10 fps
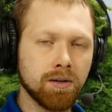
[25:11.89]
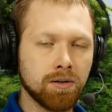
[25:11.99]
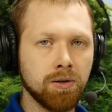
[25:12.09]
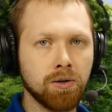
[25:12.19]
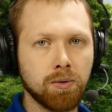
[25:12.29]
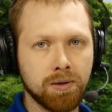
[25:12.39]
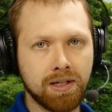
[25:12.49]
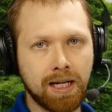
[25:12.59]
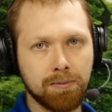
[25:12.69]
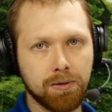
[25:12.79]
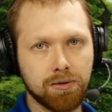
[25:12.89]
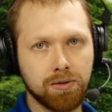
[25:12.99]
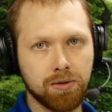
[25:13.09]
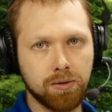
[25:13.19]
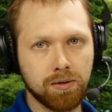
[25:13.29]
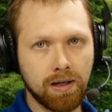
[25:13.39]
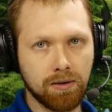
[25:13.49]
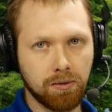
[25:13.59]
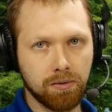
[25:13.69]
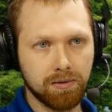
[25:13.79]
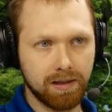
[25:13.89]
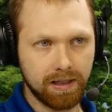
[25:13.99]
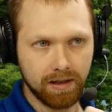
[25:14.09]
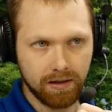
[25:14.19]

Luke was able to not only